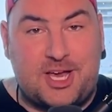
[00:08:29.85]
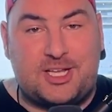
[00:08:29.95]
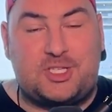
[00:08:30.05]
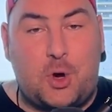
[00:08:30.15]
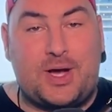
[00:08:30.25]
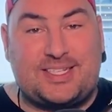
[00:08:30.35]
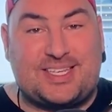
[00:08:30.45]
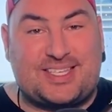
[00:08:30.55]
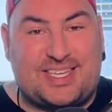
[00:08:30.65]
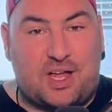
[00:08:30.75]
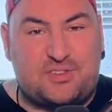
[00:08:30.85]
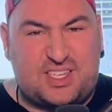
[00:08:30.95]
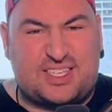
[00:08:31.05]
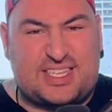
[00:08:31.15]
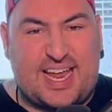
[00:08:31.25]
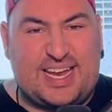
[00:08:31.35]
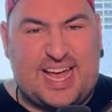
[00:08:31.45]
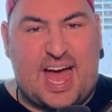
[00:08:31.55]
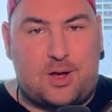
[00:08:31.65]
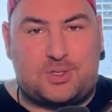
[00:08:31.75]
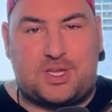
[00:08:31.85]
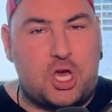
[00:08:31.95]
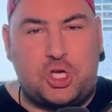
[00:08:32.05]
So it's a self sustaining house.